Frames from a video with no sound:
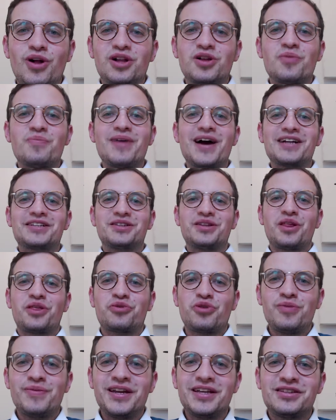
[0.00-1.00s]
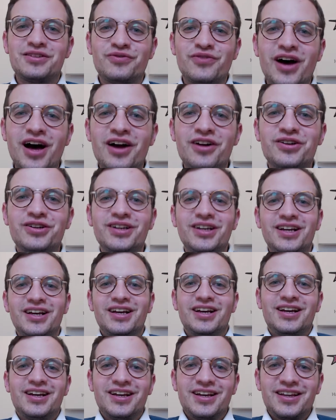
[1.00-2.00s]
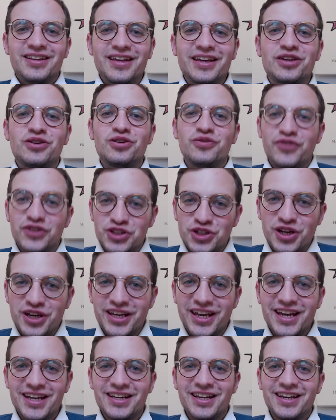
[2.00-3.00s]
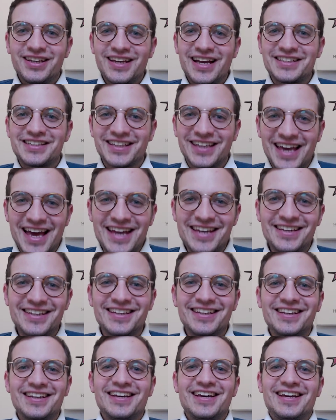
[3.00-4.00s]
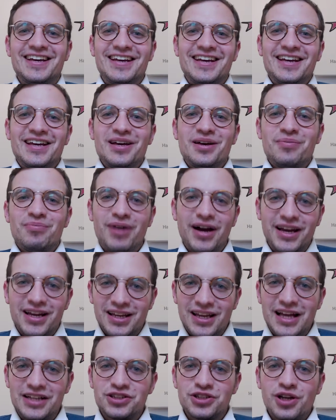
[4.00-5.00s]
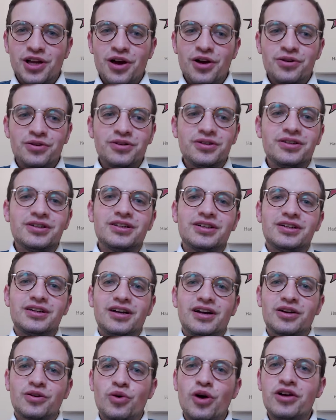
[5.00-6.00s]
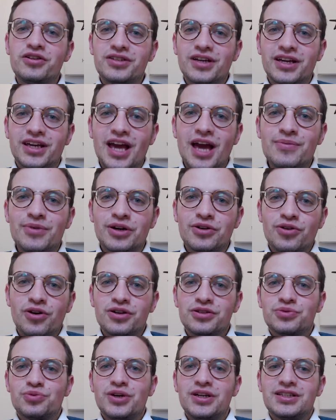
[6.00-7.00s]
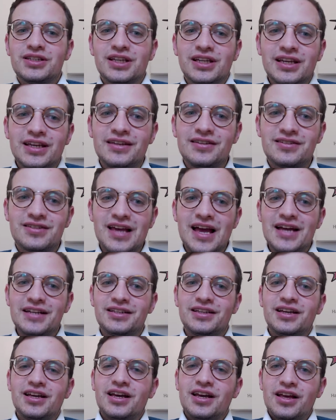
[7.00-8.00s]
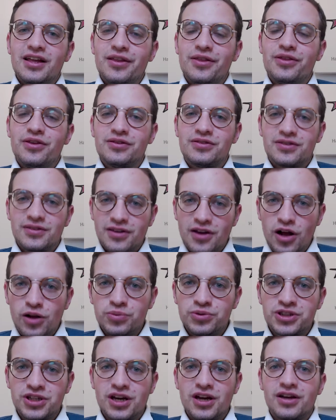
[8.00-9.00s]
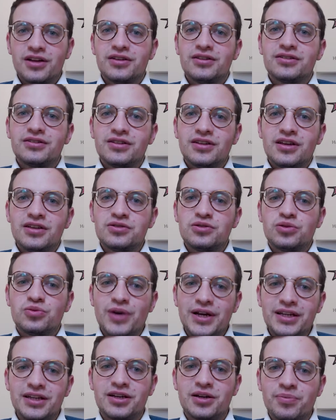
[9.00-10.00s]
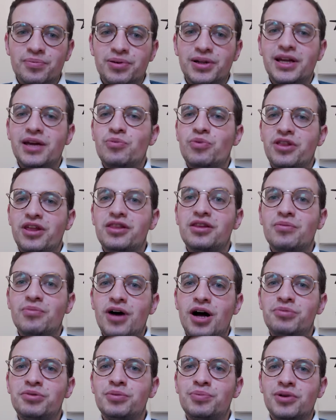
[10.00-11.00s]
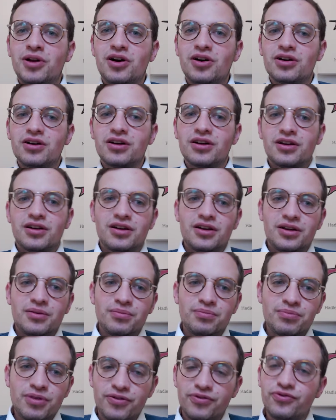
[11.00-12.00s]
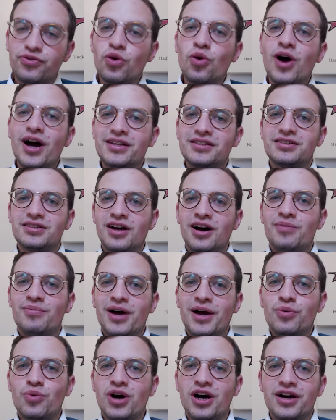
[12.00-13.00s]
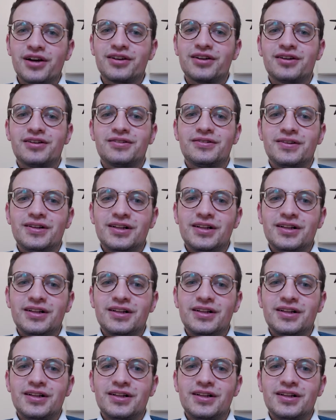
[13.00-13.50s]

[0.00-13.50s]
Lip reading: Welcome back to the 3-Minute Devar. Thank you for tuning in yet again. Michelangelo, a quote I came across recently, said, "The sculpture is already complete within the marble block before I start my work.